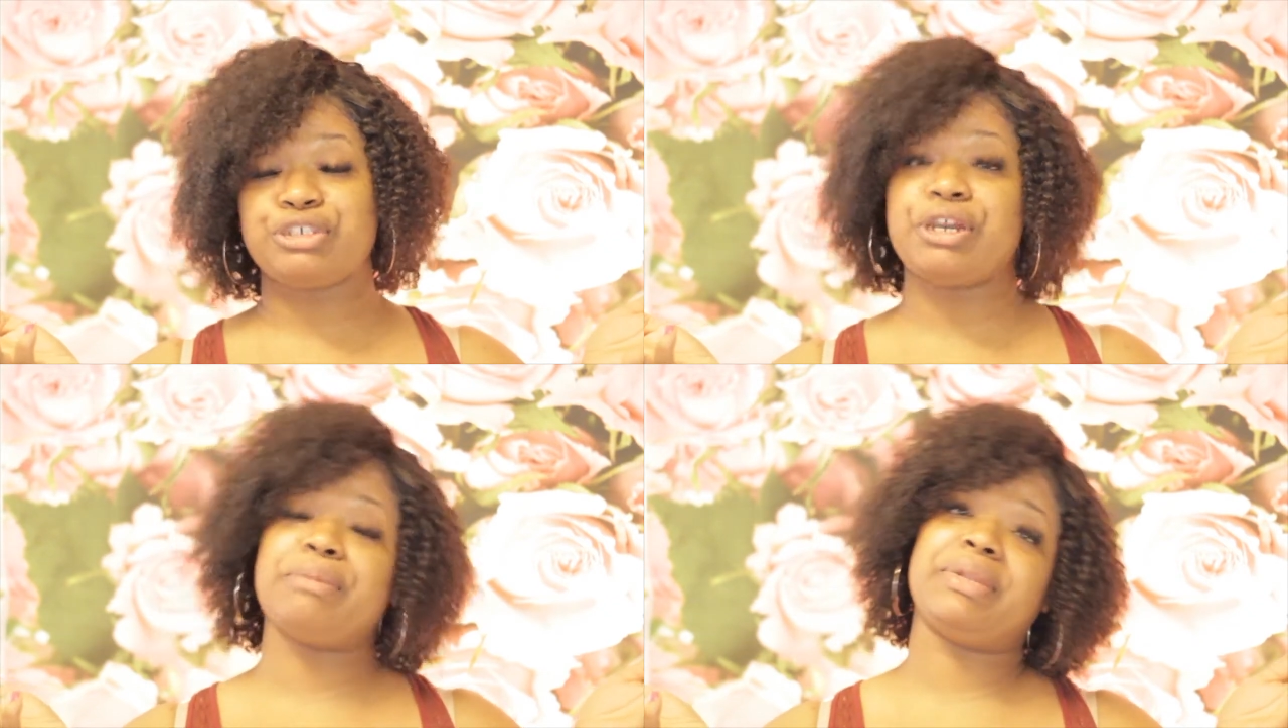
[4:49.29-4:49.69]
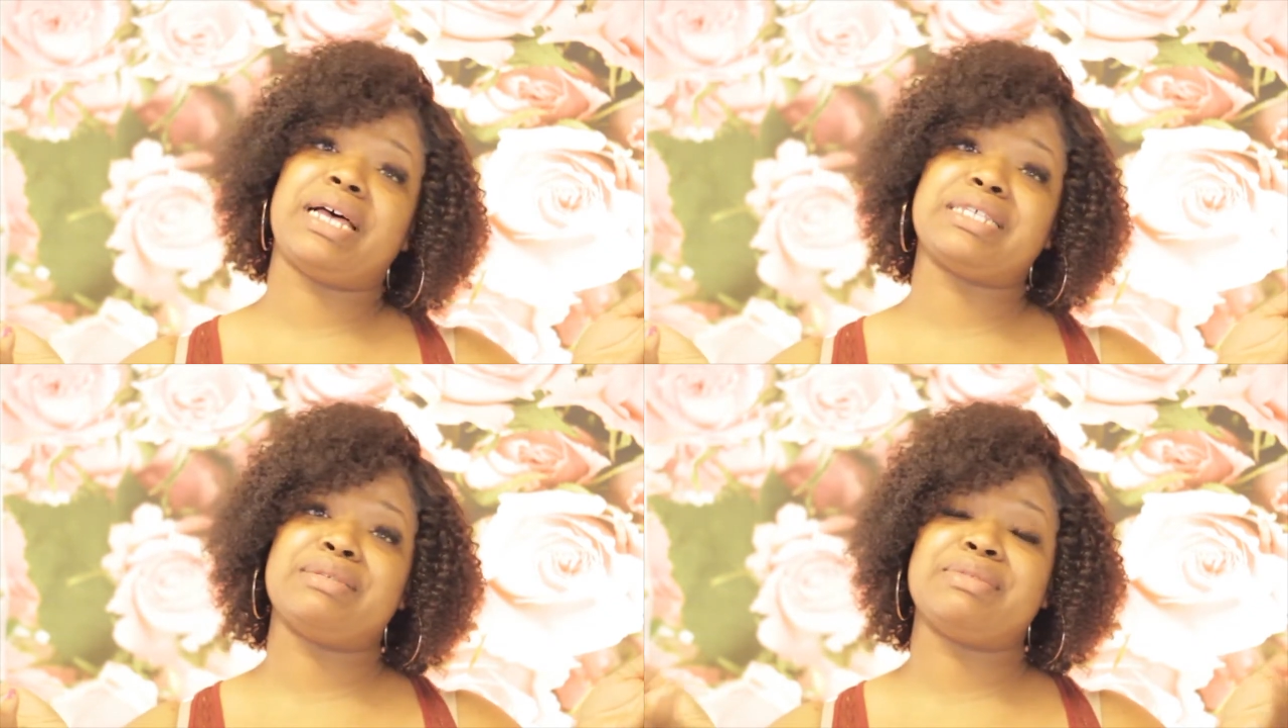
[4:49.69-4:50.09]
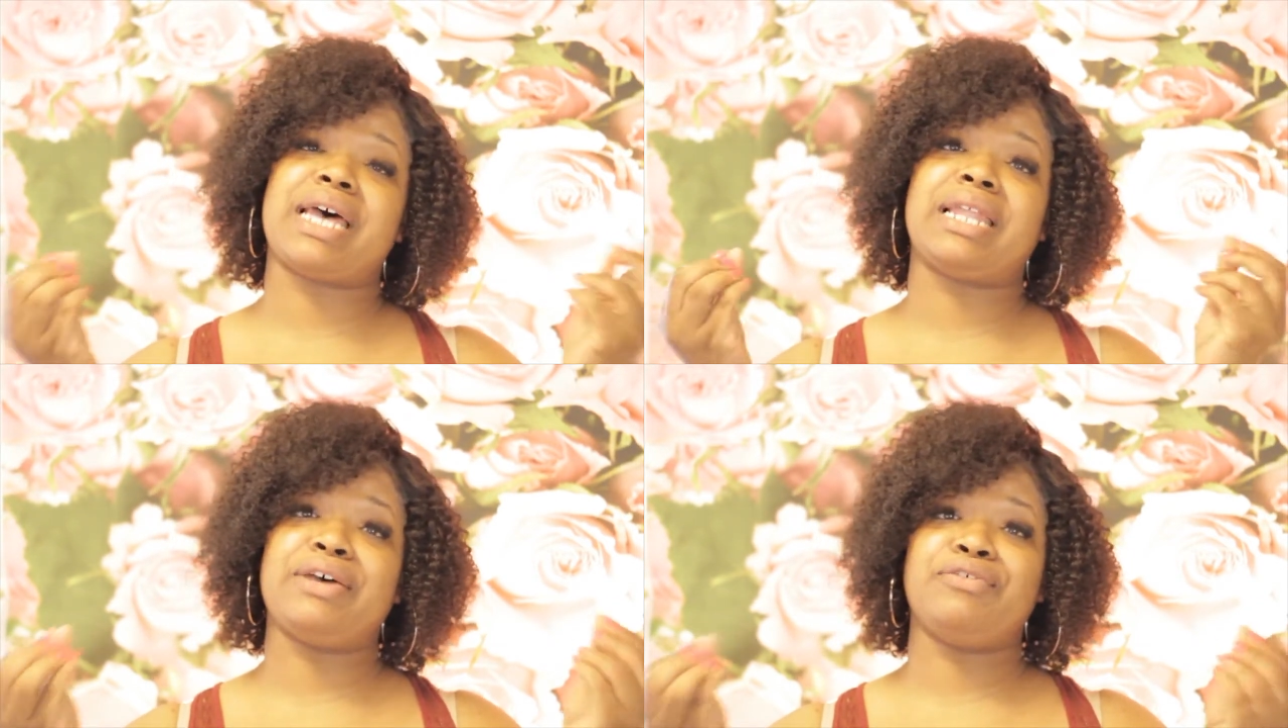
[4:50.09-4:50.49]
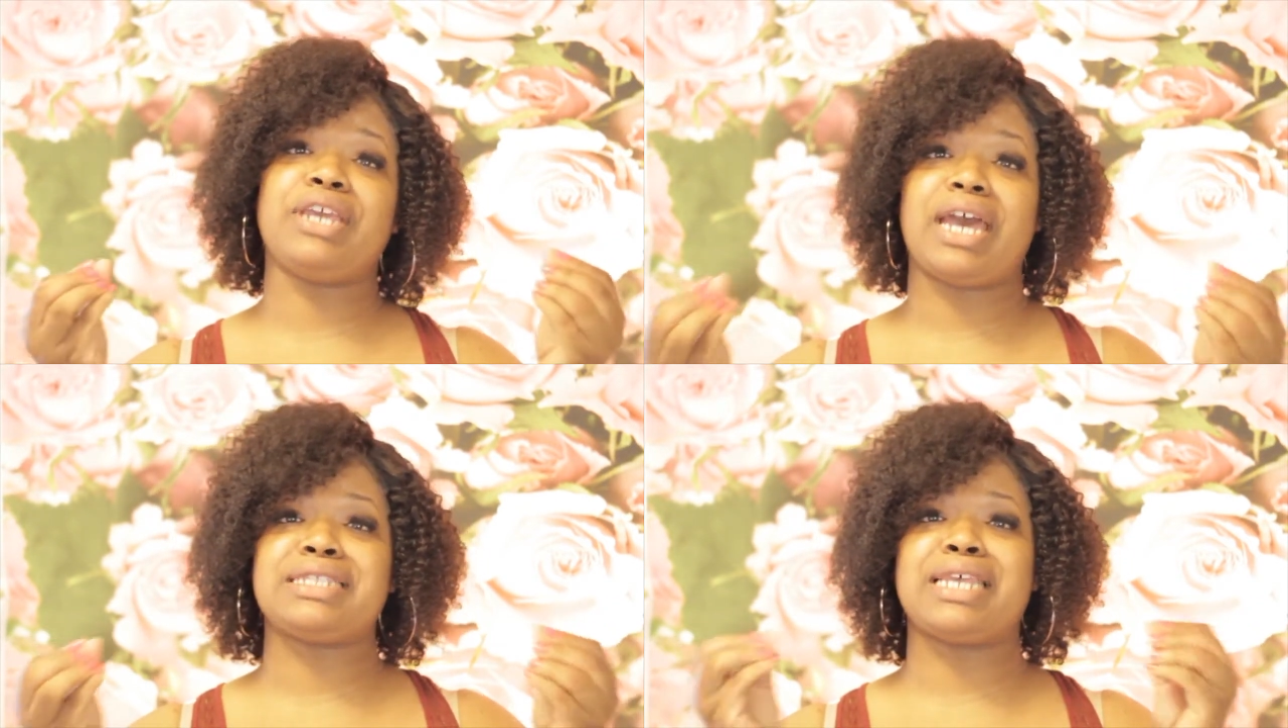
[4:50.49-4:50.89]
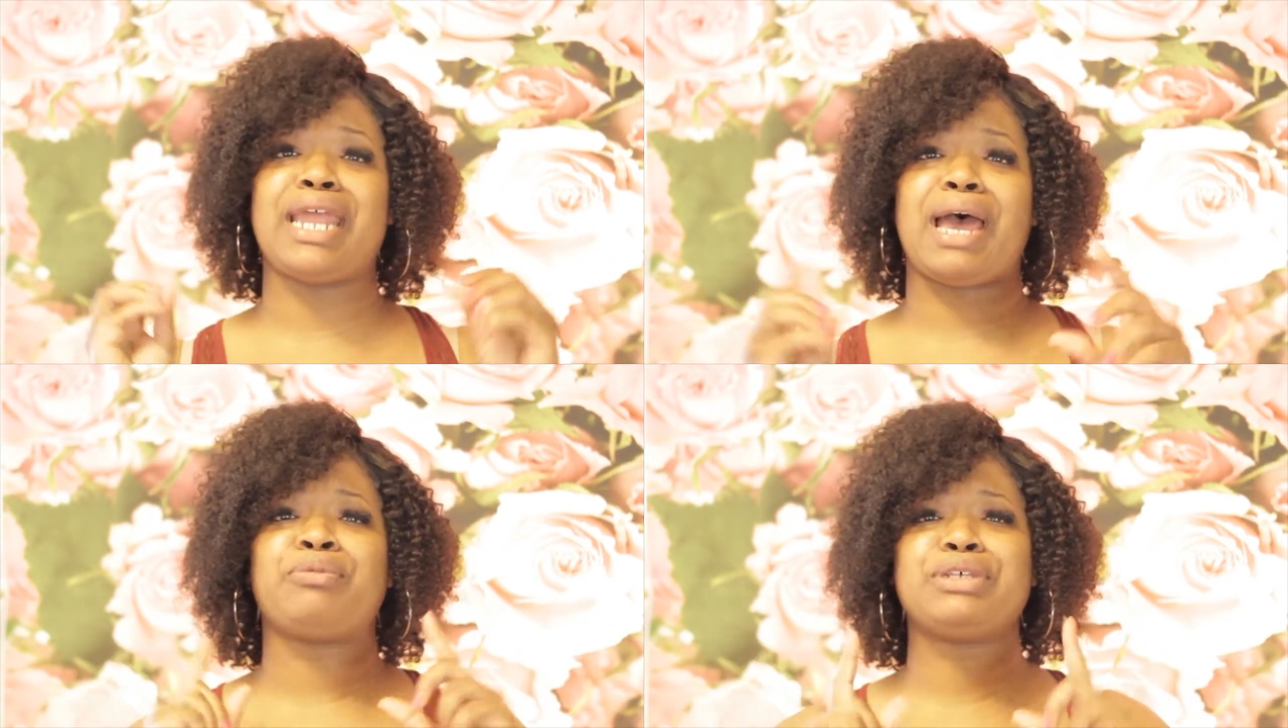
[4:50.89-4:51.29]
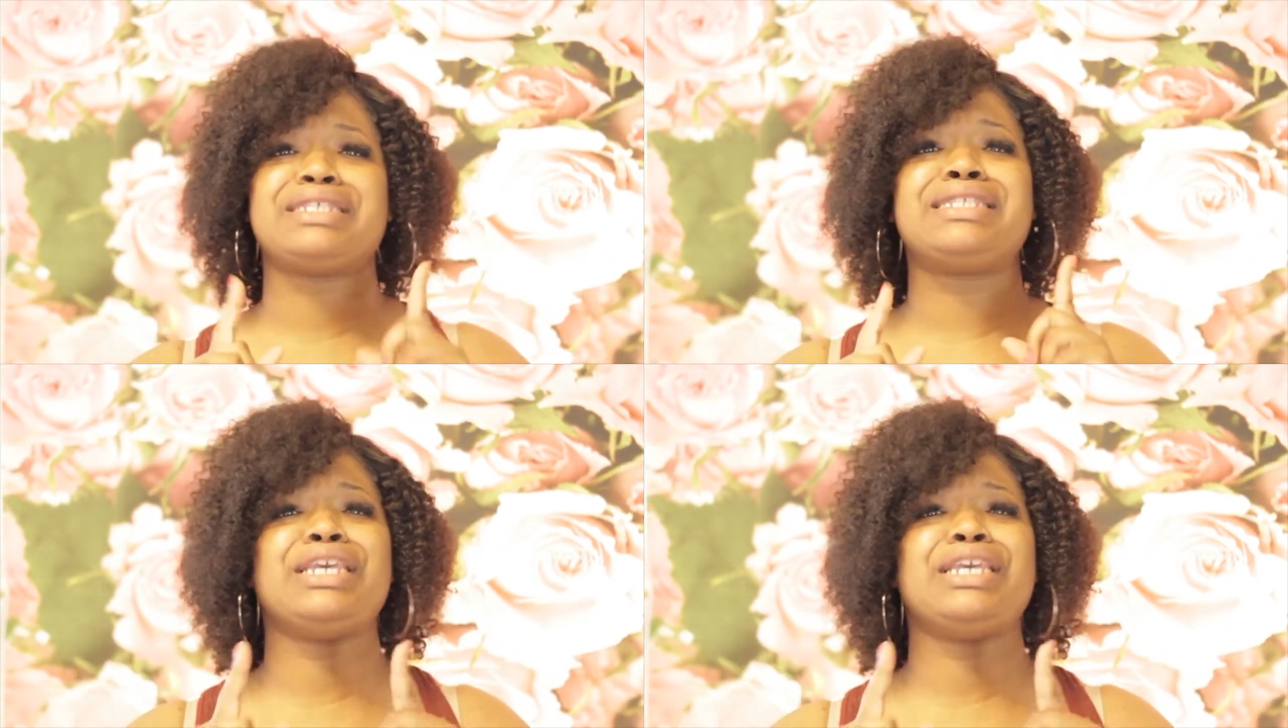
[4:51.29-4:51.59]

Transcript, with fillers: cherry blossoms i love you guys and i will